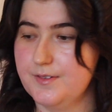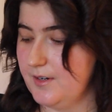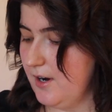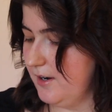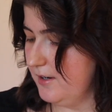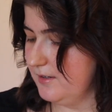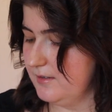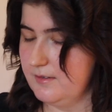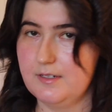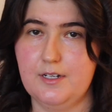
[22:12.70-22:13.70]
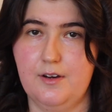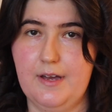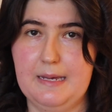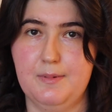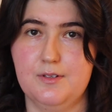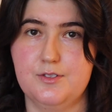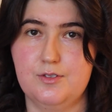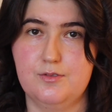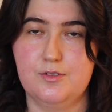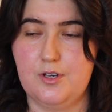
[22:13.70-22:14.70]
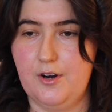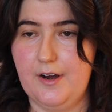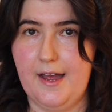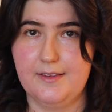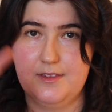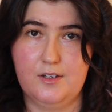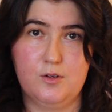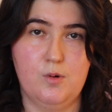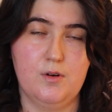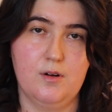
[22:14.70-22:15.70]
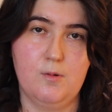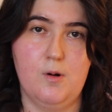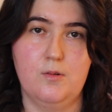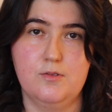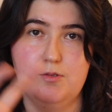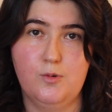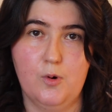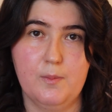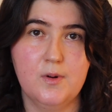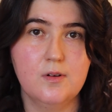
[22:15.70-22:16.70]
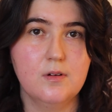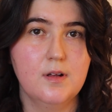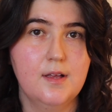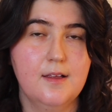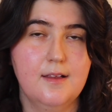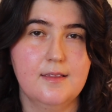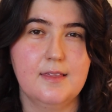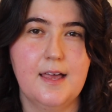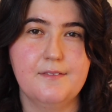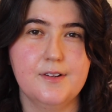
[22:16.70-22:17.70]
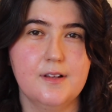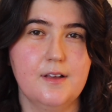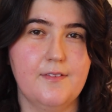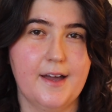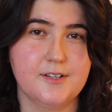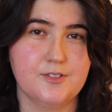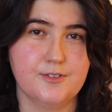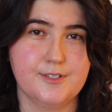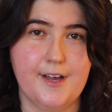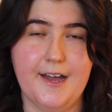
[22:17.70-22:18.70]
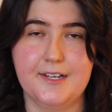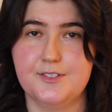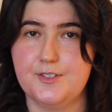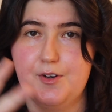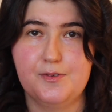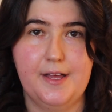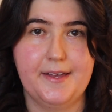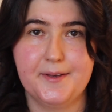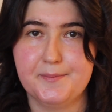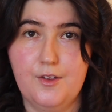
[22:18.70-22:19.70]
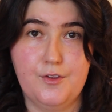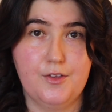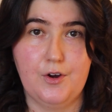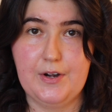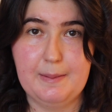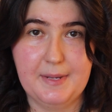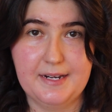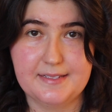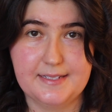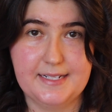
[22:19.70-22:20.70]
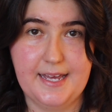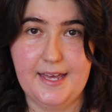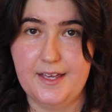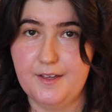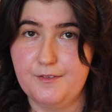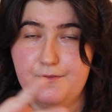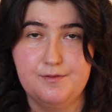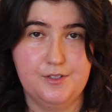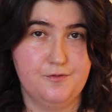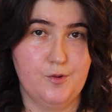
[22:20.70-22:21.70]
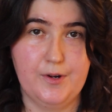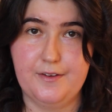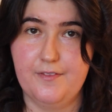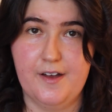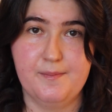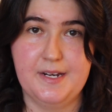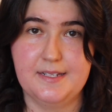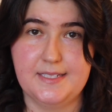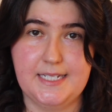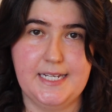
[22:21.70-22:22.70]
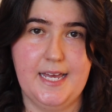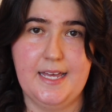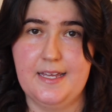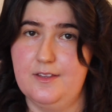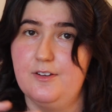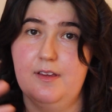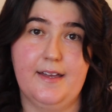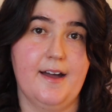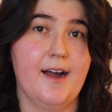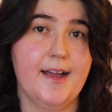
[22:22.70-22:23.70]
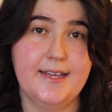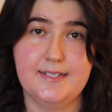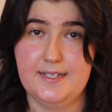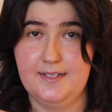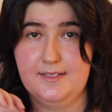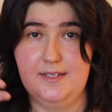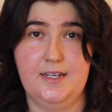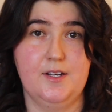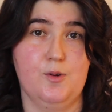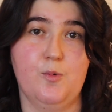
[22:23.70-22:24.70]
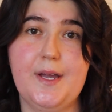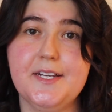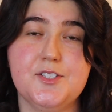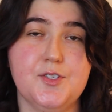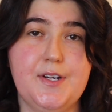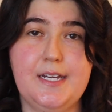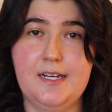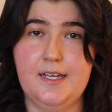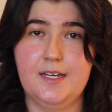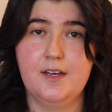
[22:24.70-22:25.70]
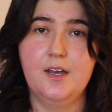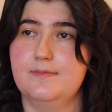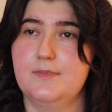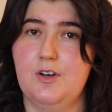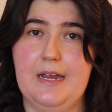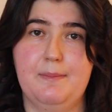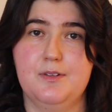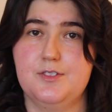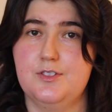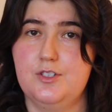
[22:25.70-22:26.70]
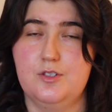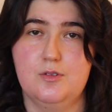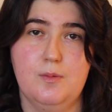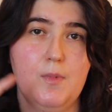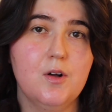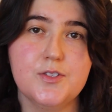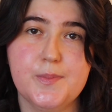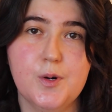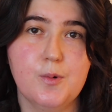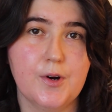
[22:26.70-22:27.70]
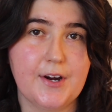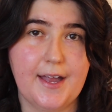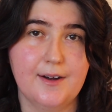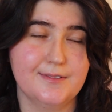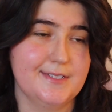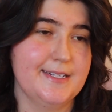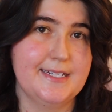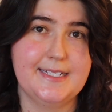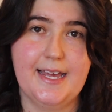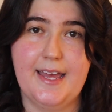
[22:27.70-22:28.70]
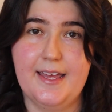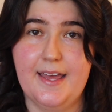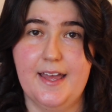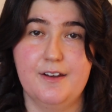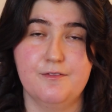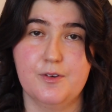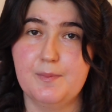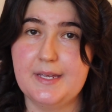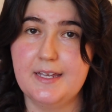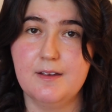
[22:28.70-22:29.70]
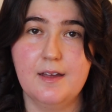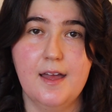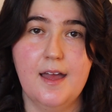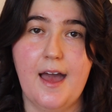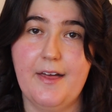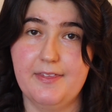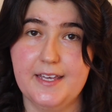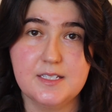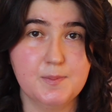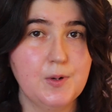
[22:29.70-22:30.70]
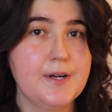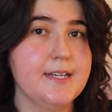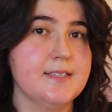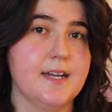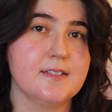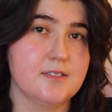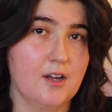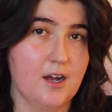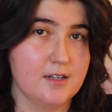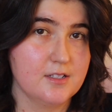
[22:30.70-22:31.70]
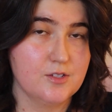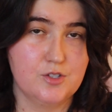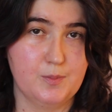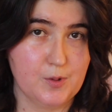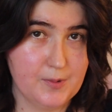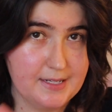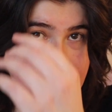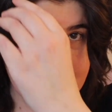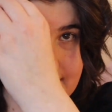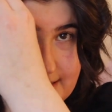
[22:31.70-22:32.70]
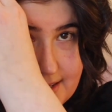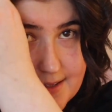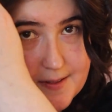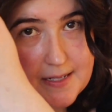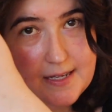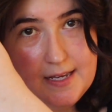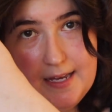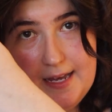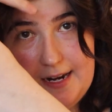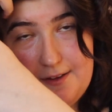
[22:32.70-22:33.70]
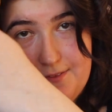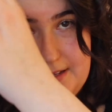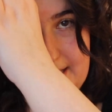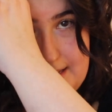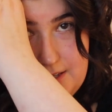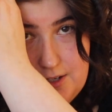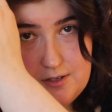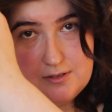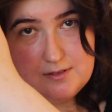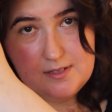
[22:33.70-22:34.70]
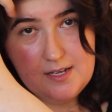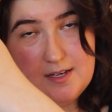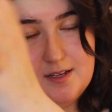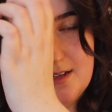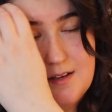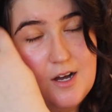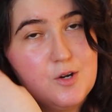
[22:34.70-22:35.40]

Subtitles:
are, you know, able to start at the quote-unquote normal level of exercise, so like 30 minutes a day to 45 minutes a day, either like high intensity or weight training. They're able to do multiple workouts in a day, and for me at this point that's not super realistic, and I feel like there's a